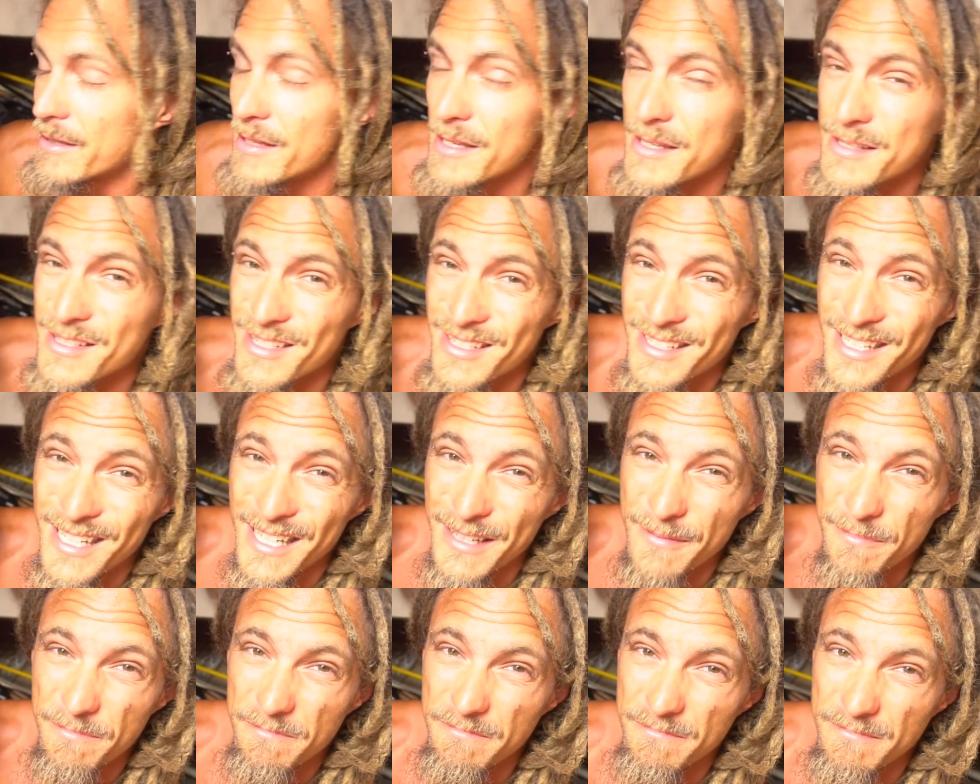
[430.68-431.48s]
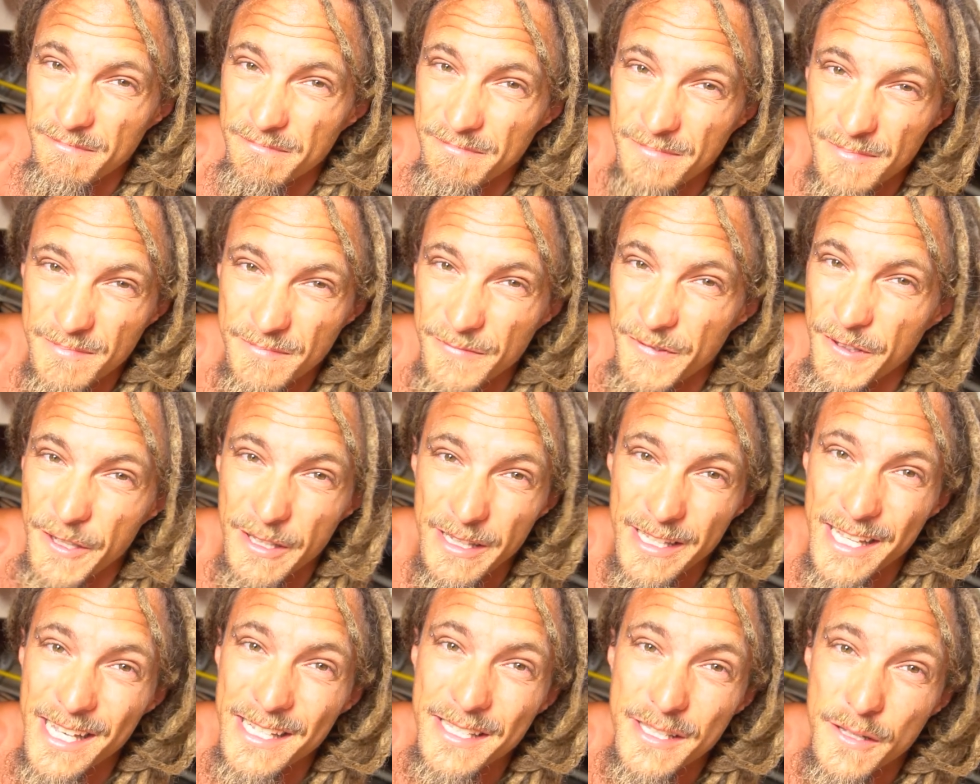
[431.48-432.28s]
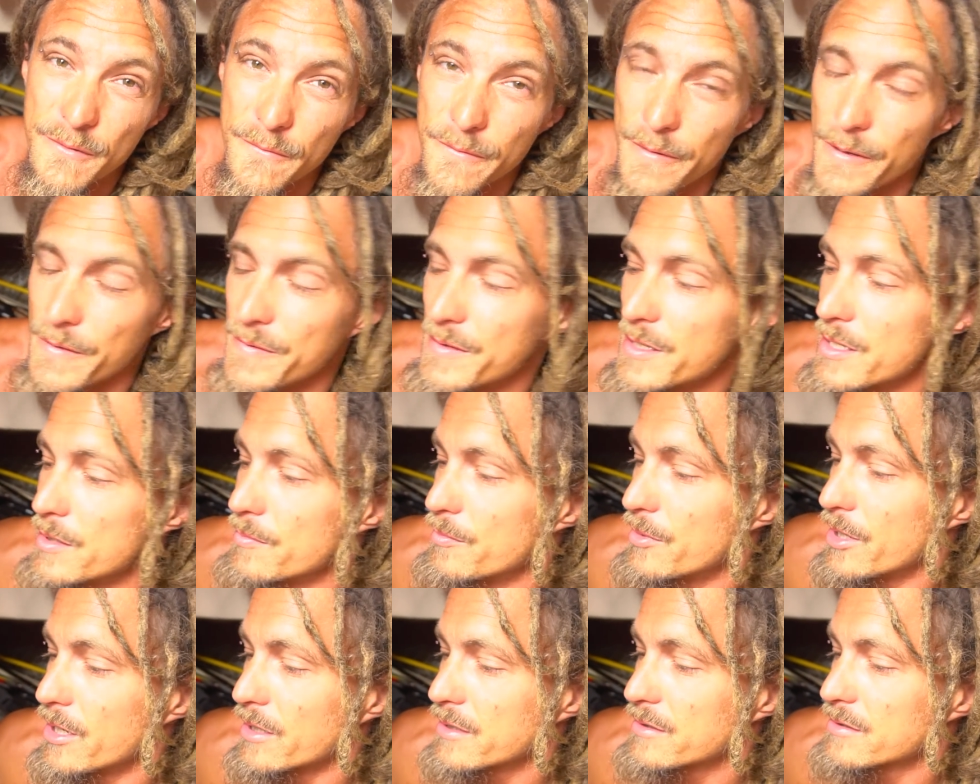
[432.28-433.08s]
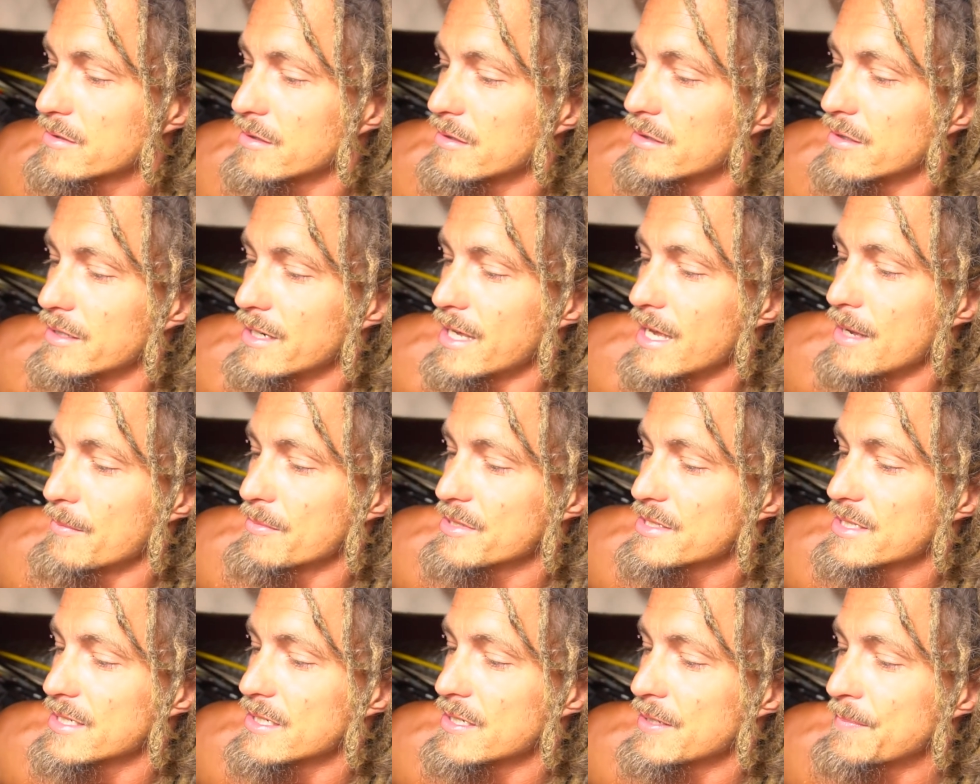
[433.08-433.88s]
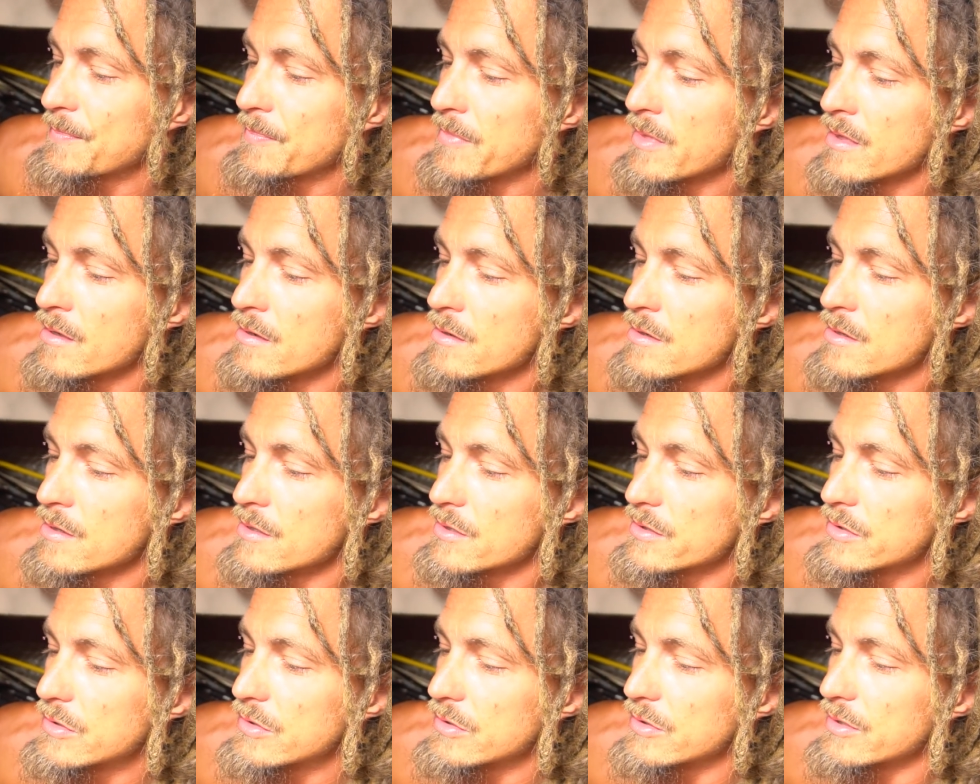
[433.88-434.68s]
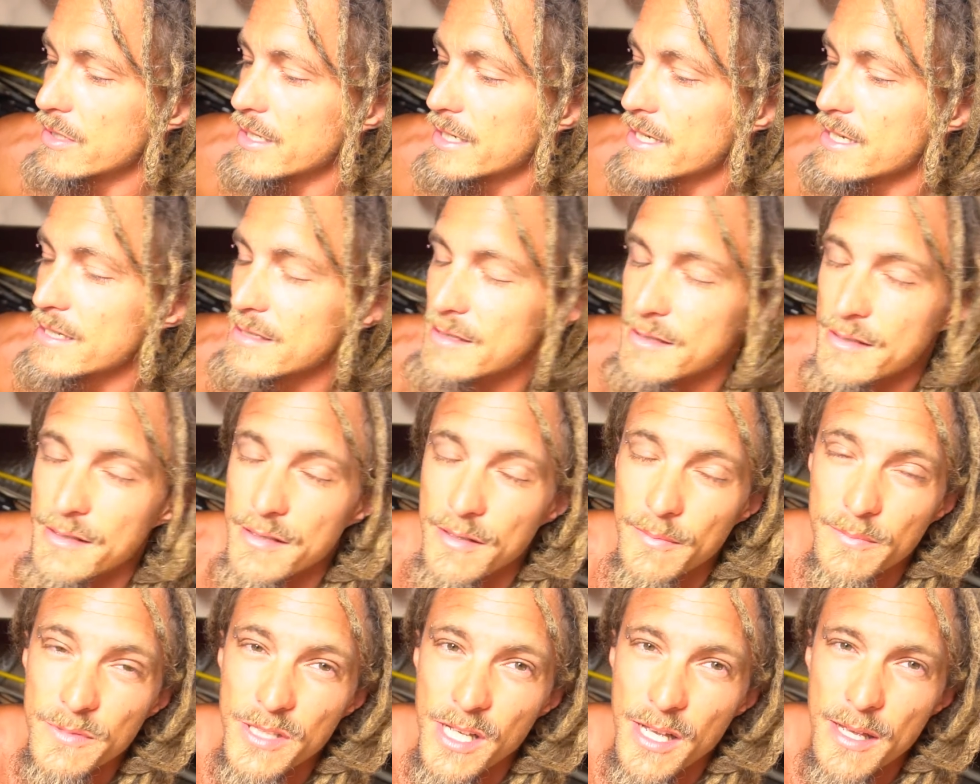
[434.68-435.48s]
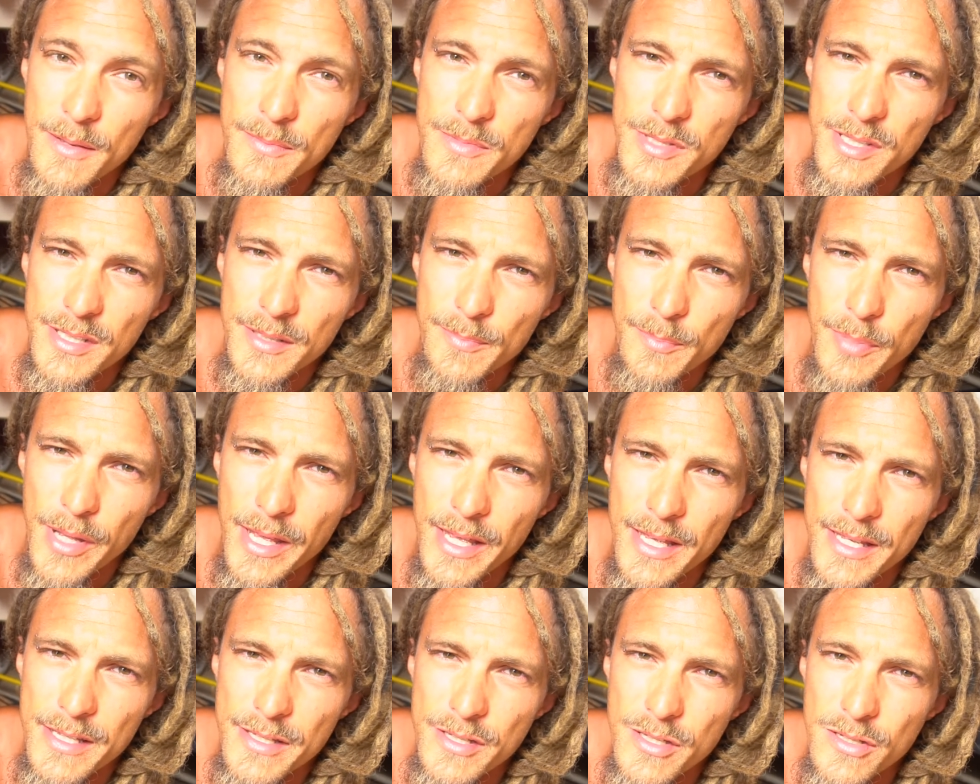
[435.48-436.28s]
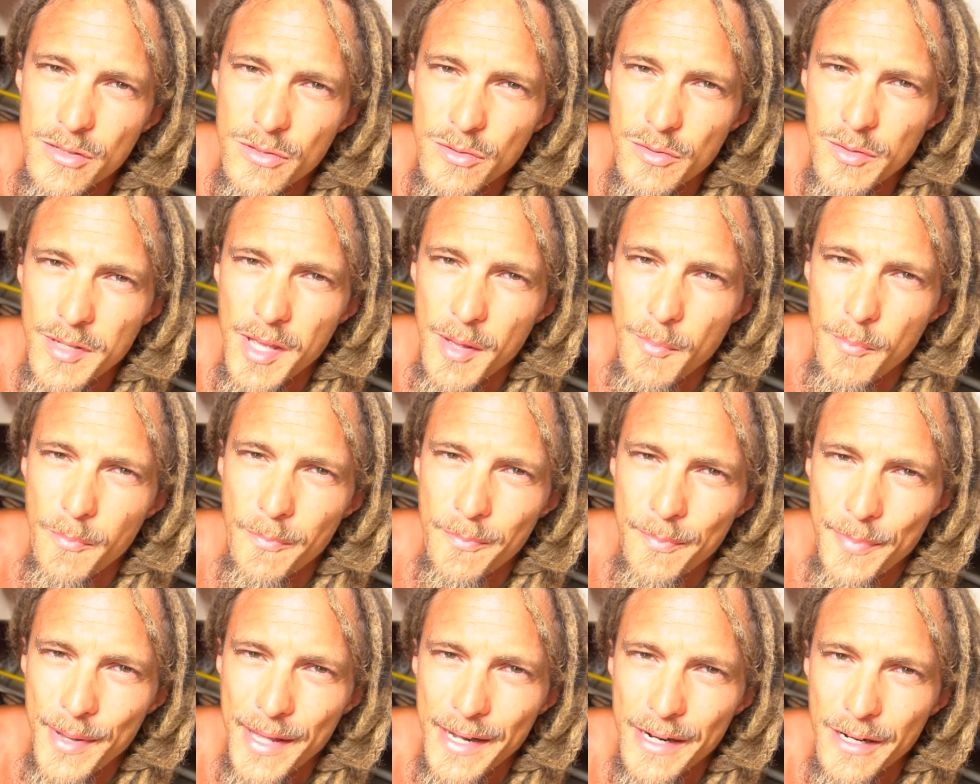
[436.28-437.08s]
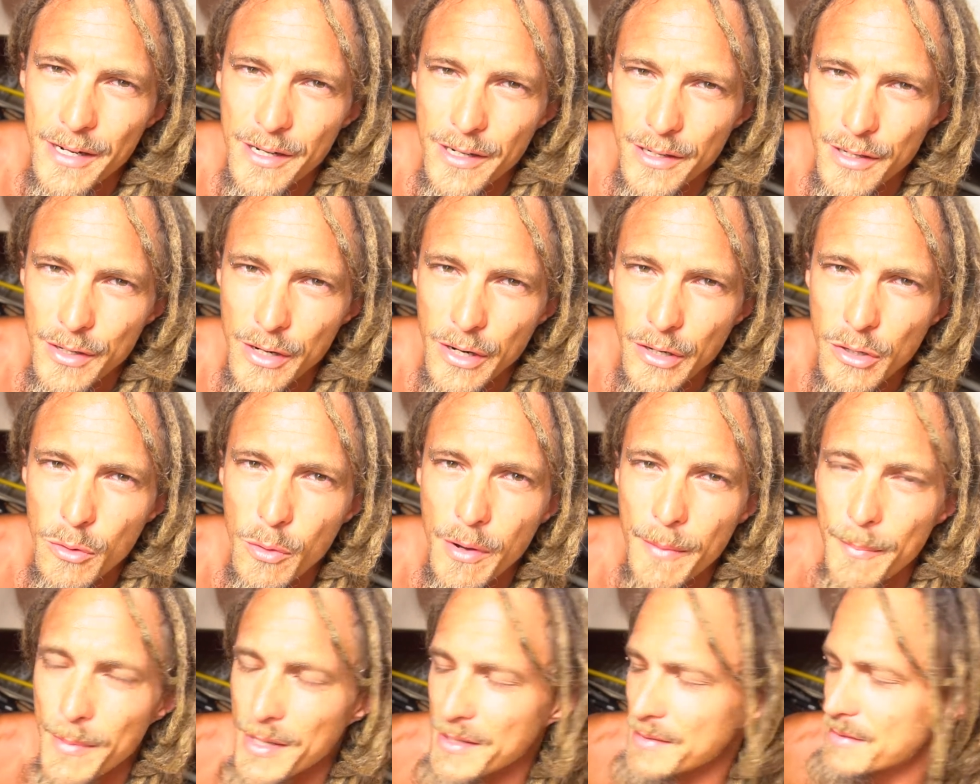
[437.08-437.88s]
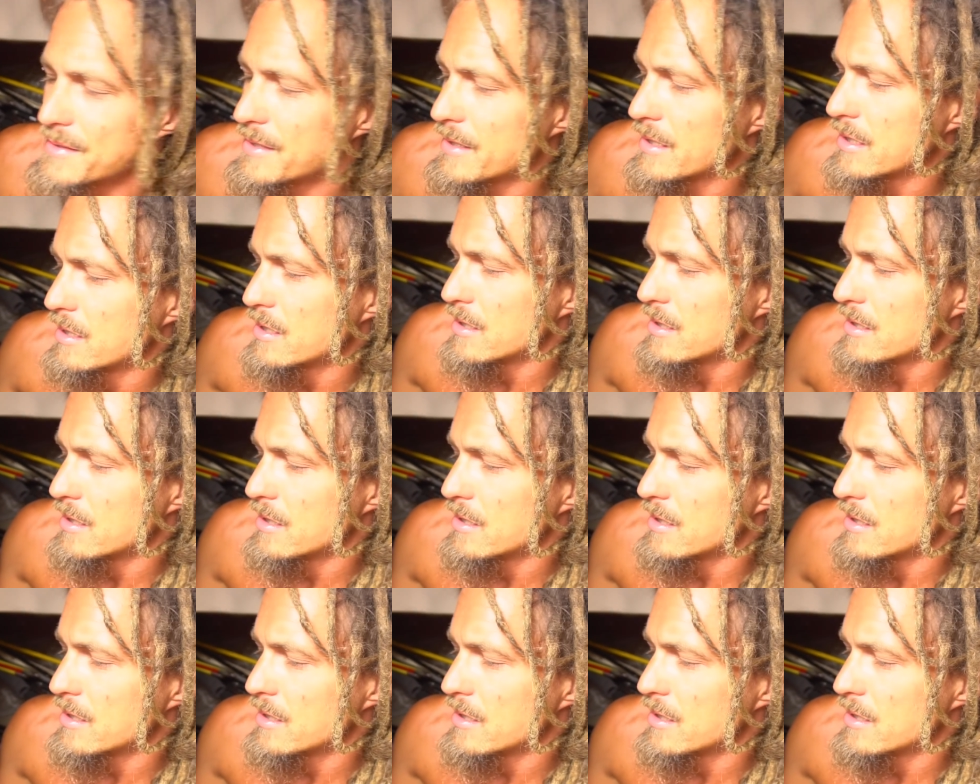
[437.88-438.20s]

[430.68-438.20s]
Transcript: these are like less than 15 bucks on Amazon. So I guess sometimes it pays to get better equipment